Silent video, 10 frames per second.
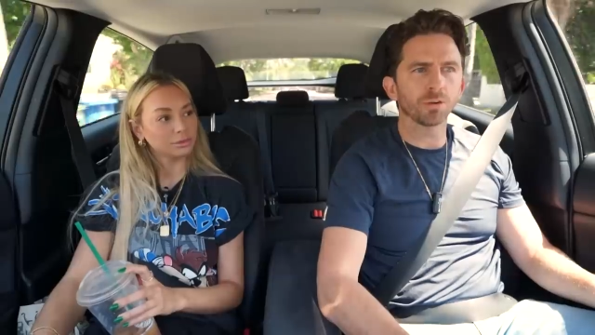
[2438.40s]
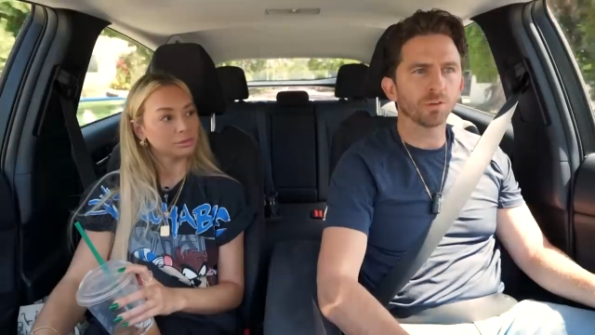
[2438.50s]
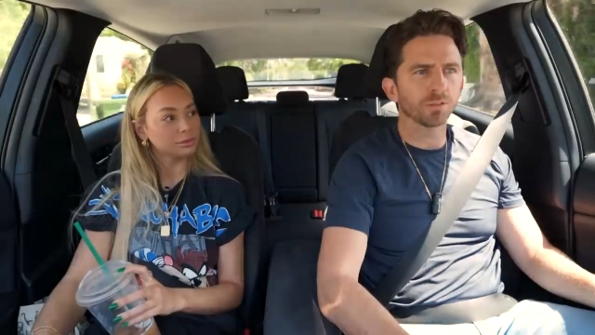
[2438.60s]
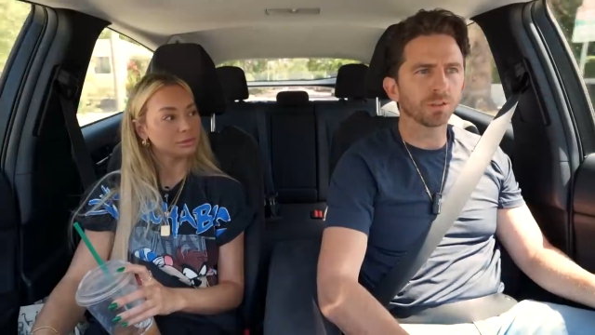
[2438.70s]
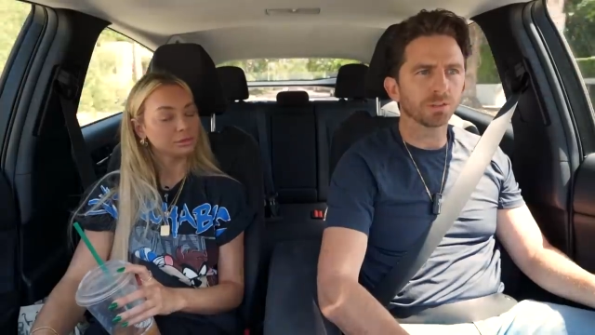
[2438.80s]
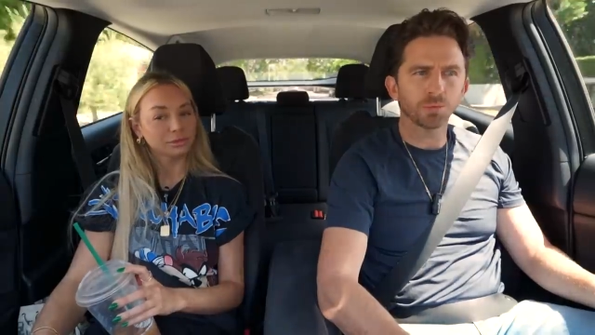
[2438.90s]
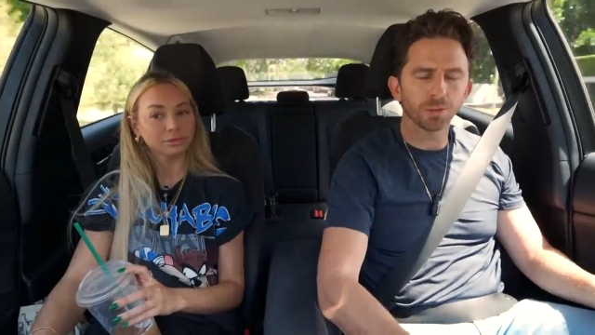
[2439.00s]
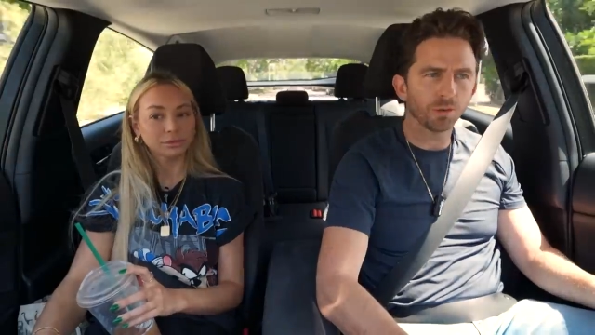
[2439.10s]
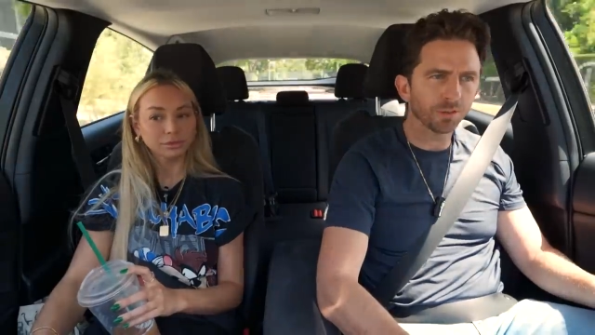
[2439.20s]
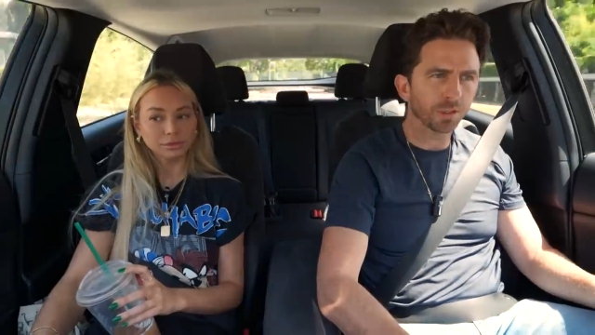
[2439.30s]
Speaker 1: and over until we
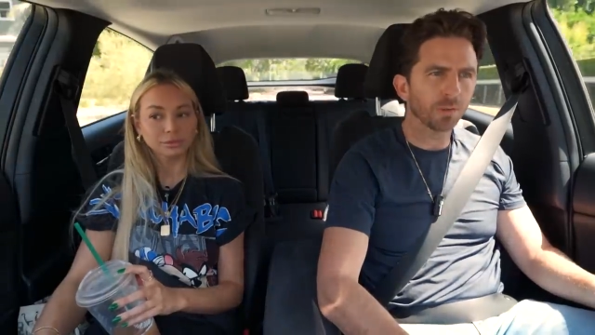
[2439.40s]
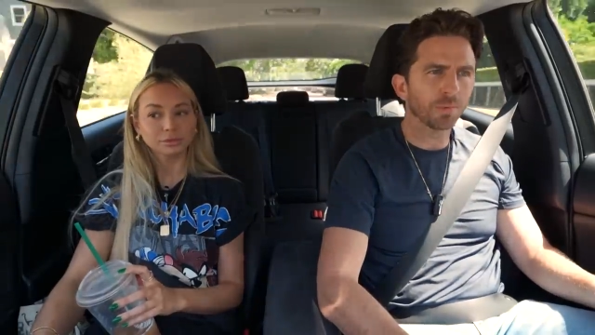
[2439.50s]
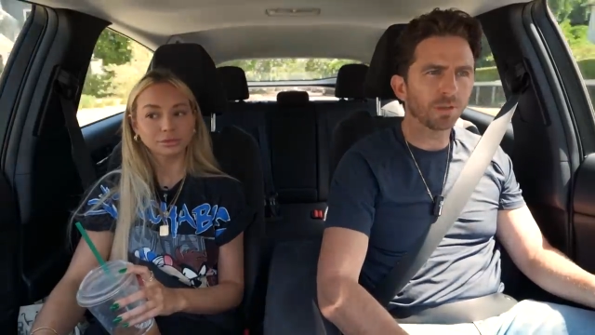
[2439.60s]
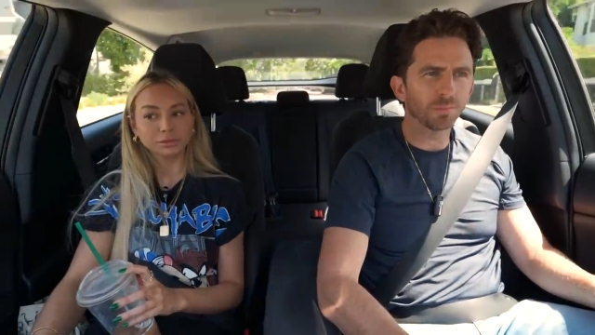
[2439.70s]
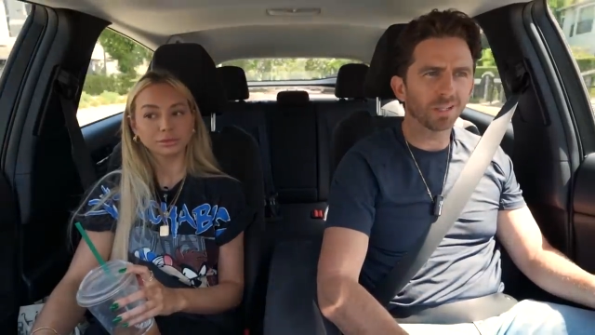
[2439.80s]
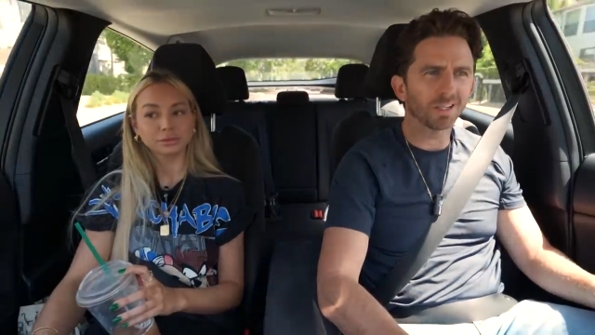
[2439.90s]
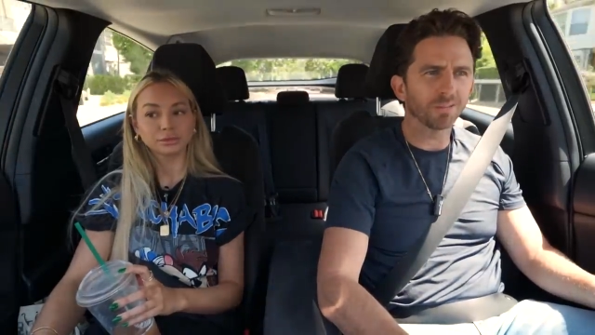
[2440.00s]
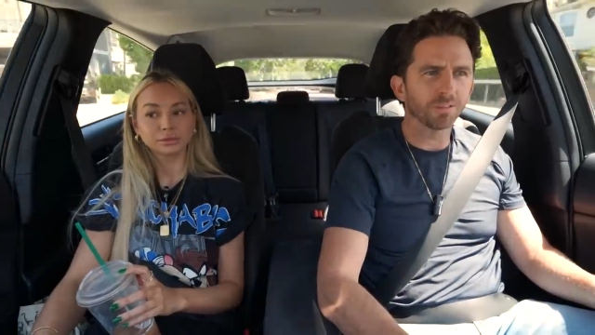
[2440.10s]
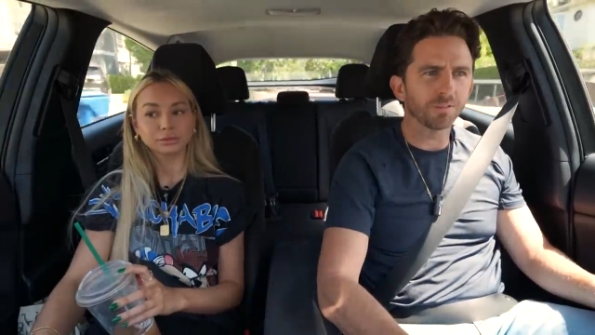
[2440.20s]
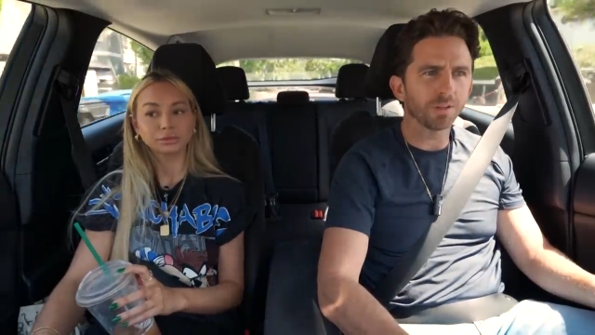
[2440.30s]
overcome them, like kind of
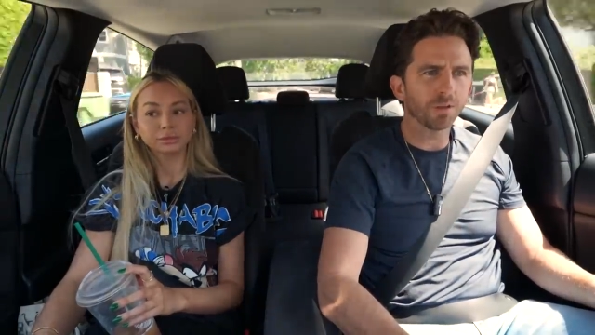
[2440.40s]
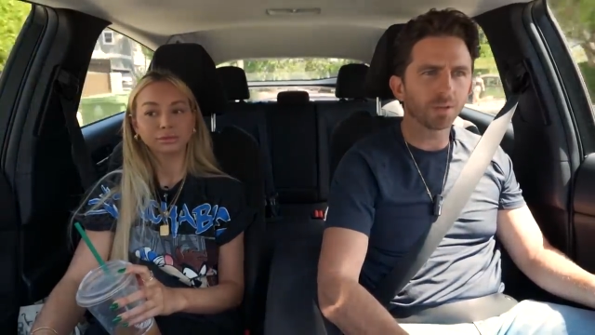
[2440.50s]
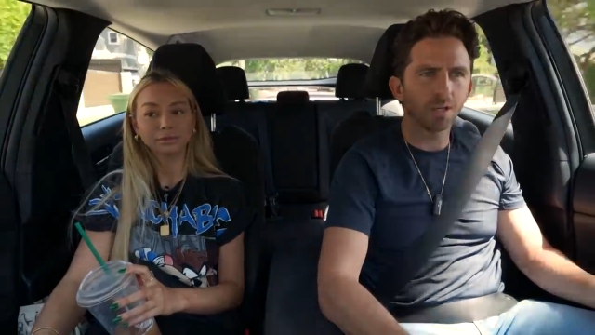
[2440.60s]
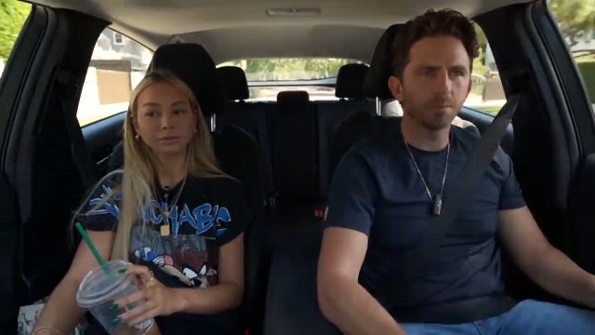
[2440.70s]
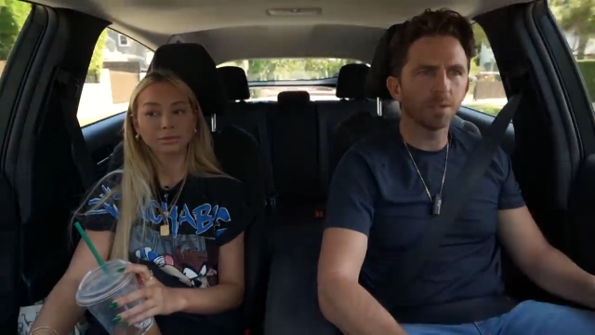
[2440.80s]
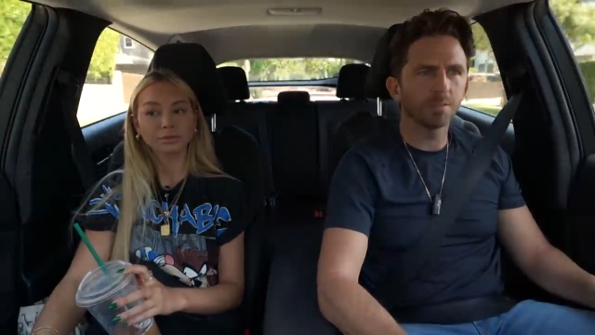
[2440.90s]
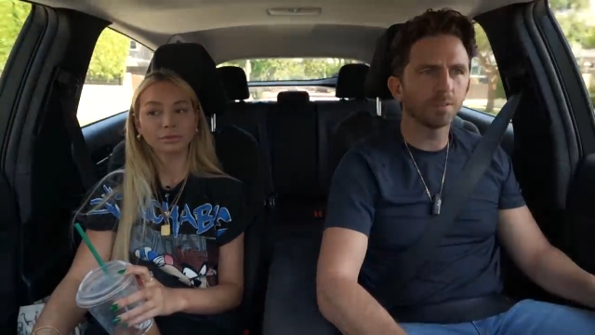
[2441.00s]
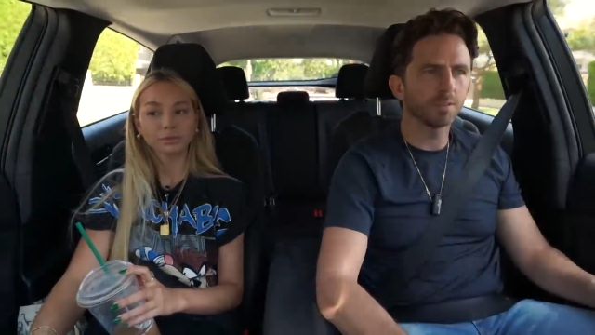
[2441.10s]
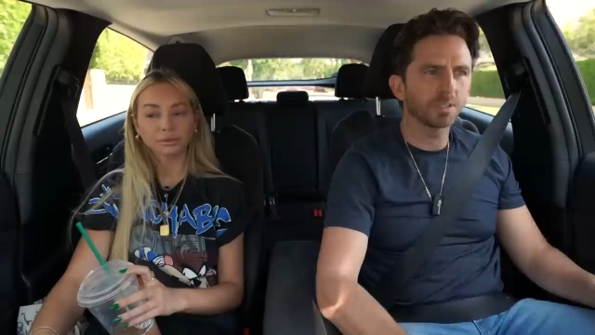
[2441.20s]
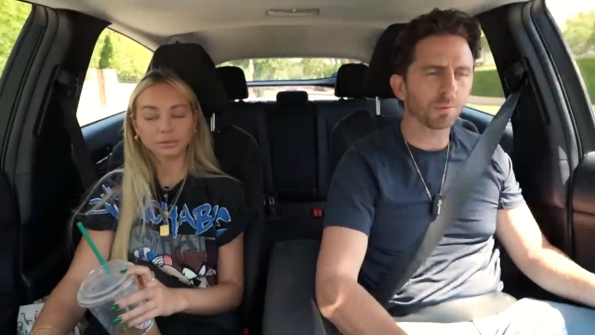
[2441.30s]
a video game
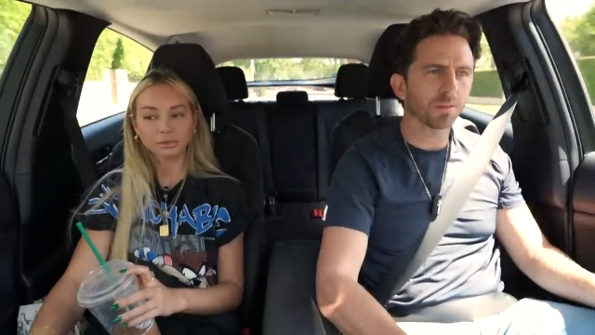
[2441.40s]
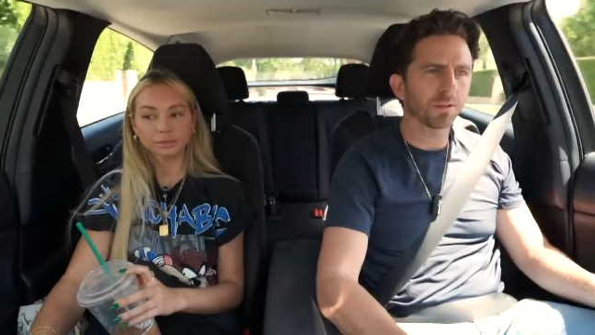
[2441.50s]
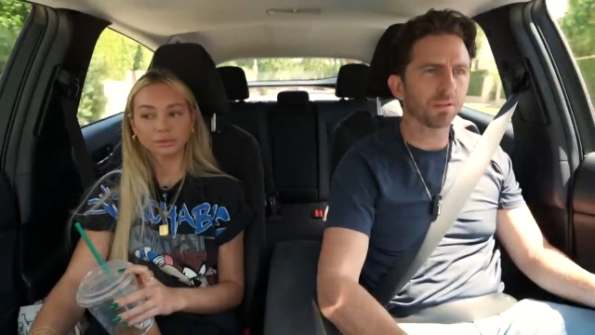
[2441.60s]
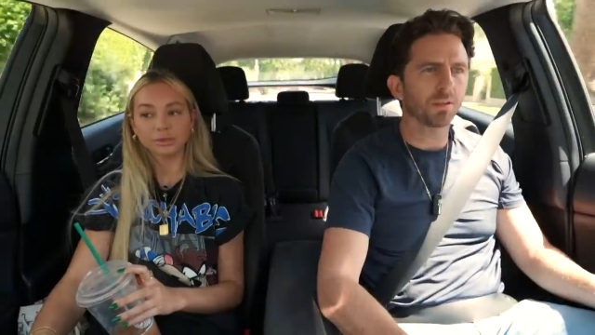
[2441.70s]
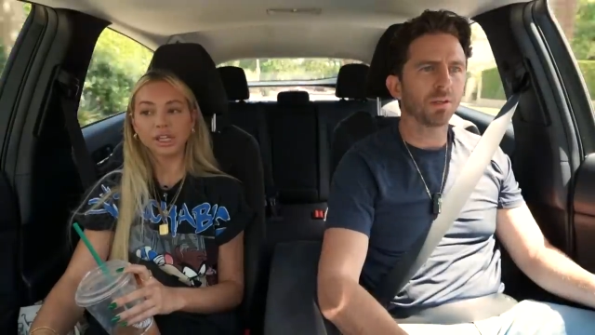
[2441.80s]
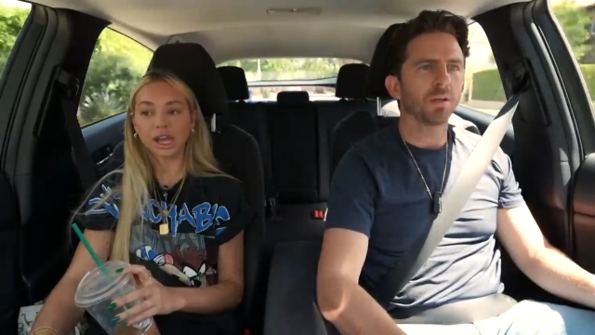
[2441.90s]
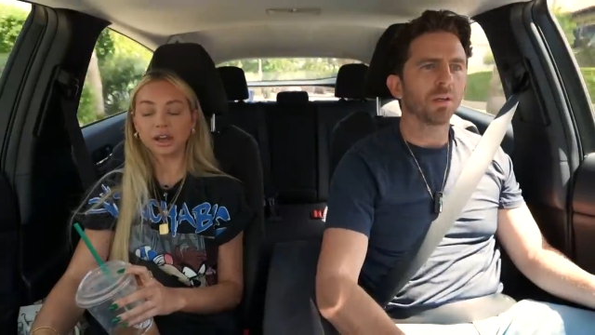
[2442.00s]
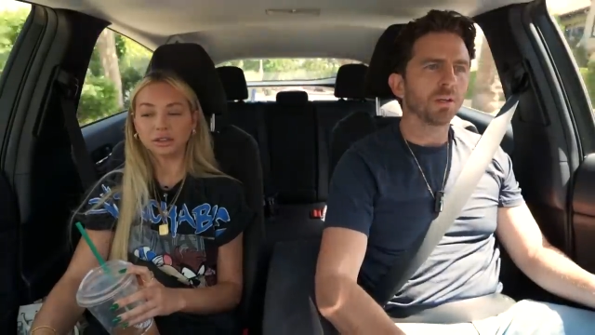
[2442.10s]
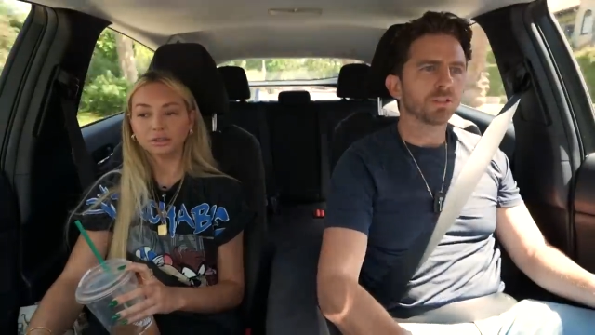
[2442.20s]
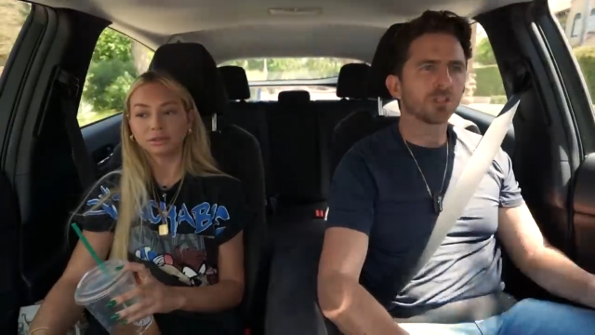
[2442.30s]
level type of thing. Yeah.
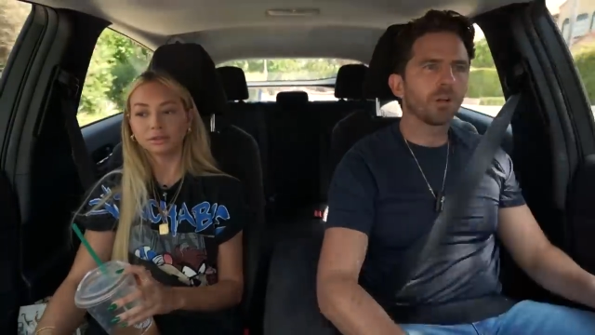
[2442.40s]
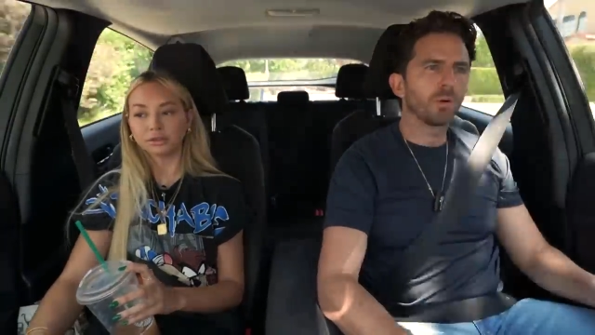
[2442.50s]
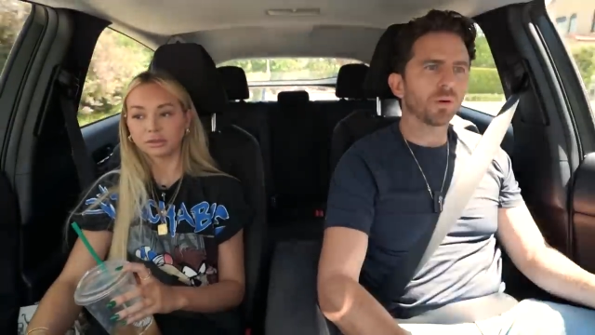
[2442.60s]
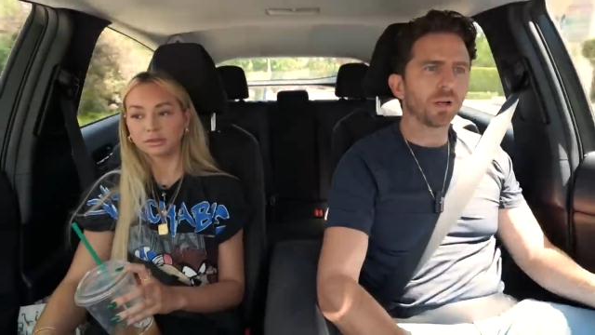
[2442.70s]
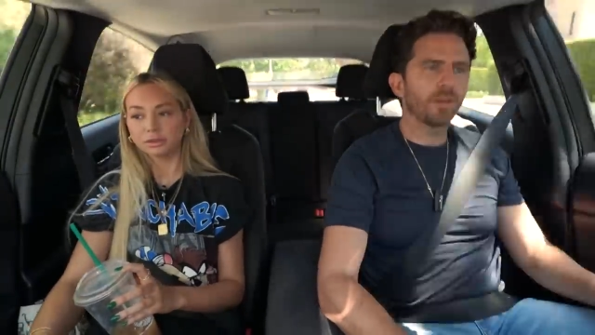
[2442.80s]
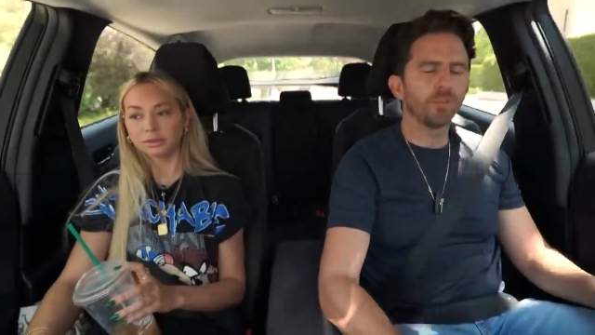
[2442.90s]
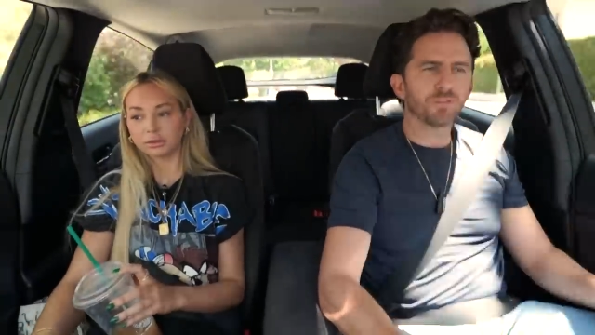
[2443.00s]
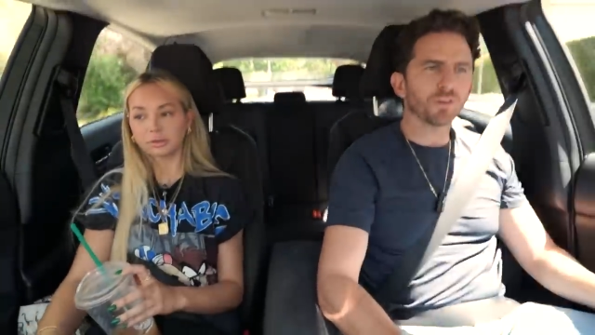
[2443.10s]
So, have you